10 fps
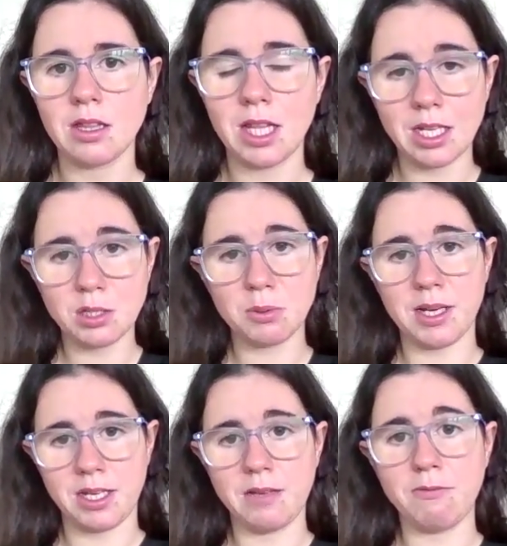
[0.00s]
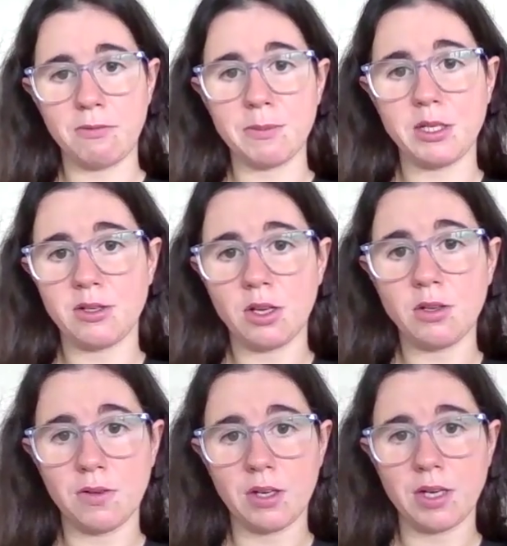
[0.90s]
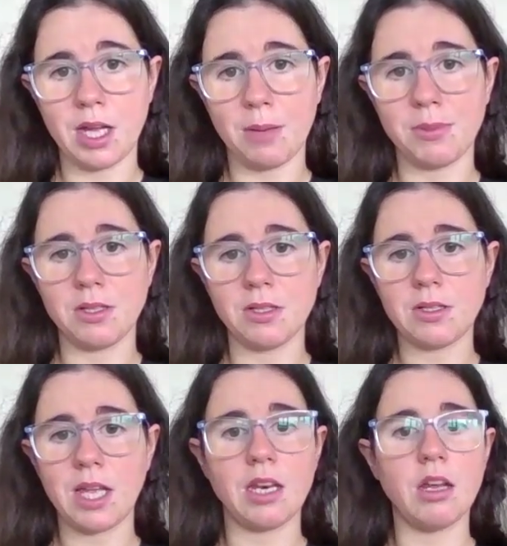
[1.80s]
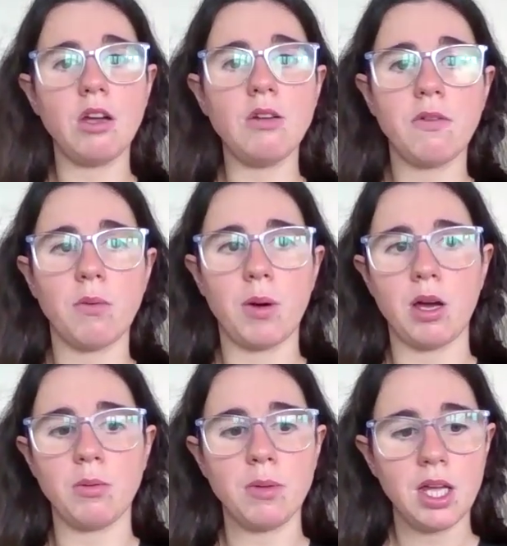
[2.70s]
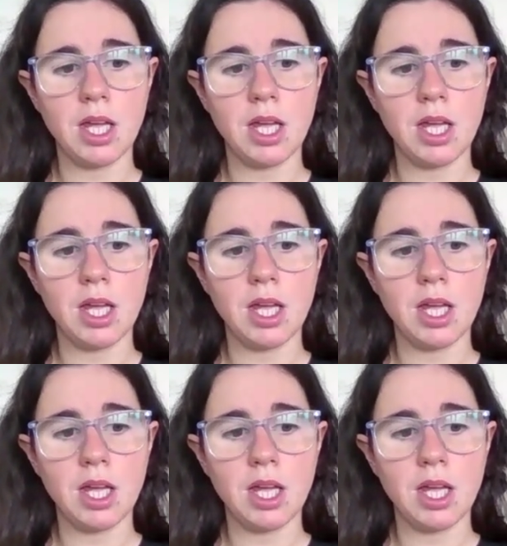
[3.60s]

that's when information overload happens and overwhelm.